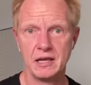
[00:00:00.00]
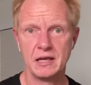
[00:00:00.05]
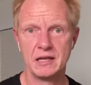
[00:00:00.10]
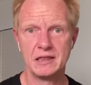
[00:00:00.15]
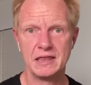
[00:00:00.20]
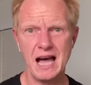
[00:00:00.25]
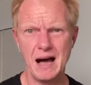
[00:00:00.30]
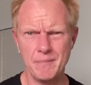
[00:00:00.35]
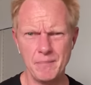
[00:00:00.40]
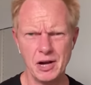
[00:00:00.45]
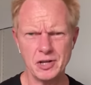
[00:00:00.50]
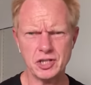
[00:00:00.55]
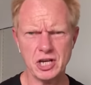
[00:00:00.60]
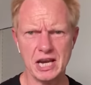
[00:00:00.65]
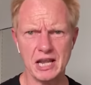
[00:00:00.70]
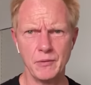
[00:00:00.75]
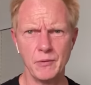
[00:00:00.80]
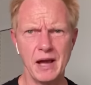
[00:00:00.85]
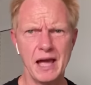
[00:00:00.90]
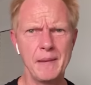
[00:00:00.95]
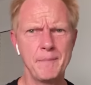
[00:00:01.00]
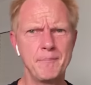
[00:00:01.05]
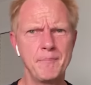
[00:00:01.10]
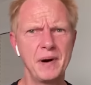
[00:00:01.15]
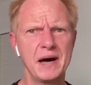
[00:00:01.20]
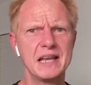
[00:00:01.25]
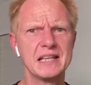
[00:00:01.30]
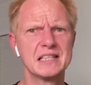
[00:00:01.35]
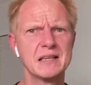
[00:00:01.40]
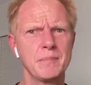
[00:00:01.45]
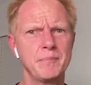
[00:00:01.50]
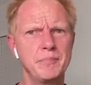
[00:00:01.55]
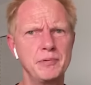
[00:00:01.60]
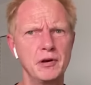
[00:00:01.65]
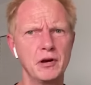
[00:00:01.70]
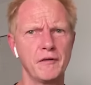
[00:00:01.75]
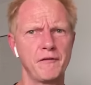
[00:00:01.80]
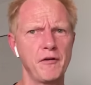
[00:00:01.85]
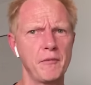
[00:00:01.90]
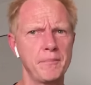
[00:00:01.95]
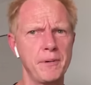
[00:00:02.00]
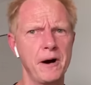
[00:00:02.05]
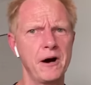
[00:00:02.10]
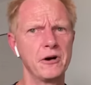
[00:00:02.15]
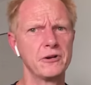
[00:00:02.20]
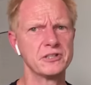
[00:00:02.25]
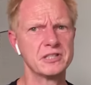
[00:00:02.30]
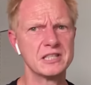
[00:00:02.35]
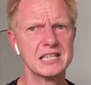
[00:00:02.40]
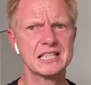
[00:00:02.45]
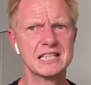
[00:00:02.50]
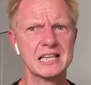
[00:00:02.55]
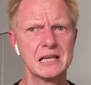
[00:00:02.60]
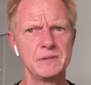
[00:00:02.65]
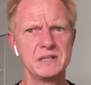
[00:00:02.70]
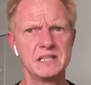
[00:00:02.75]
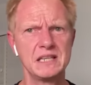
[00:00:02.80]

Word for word: Not much anyway, but it's a beautiful pose. This is going to be